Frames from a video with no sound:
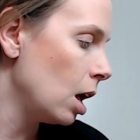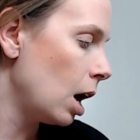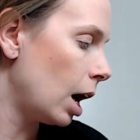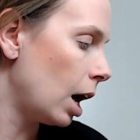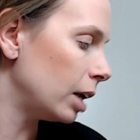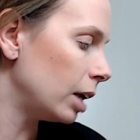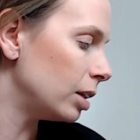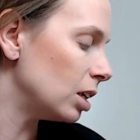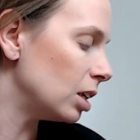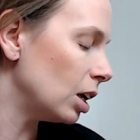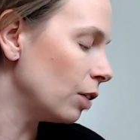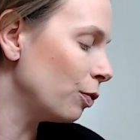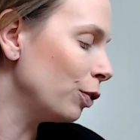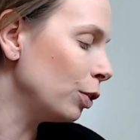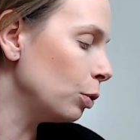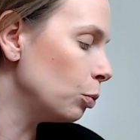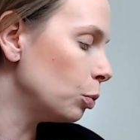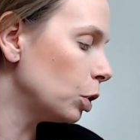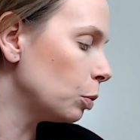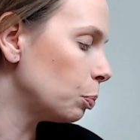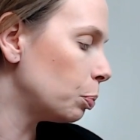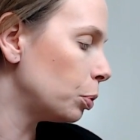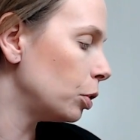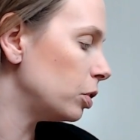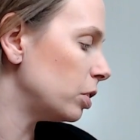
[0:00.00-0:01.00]
I definitely
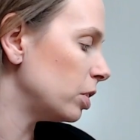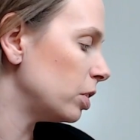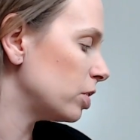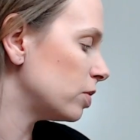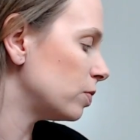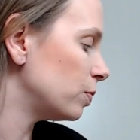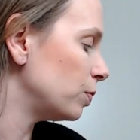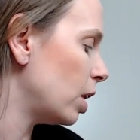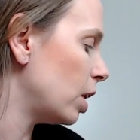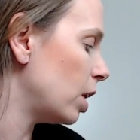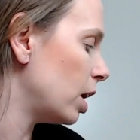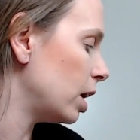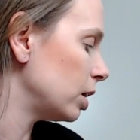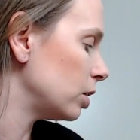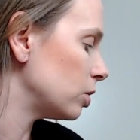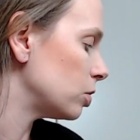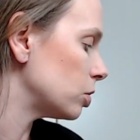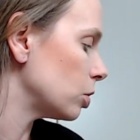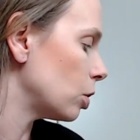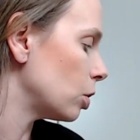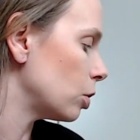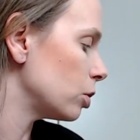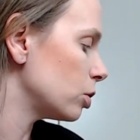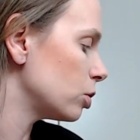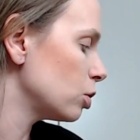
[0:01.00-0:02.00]
want to put this Flying
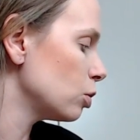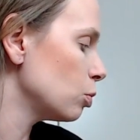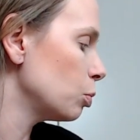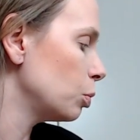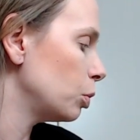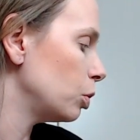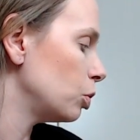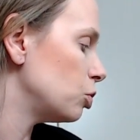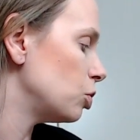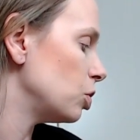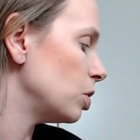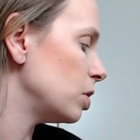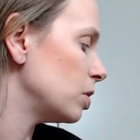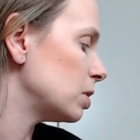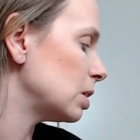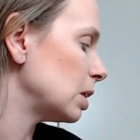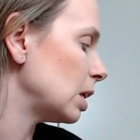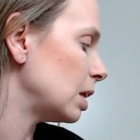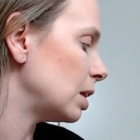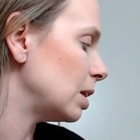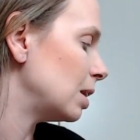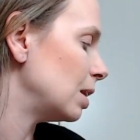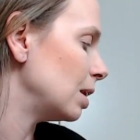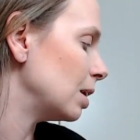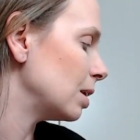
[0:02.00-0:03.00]
Saucer, which is
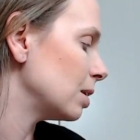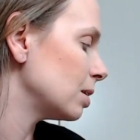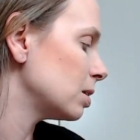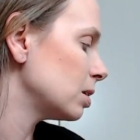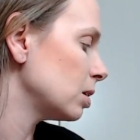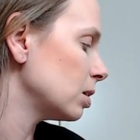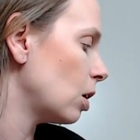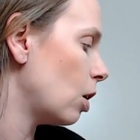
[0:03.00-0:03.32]
this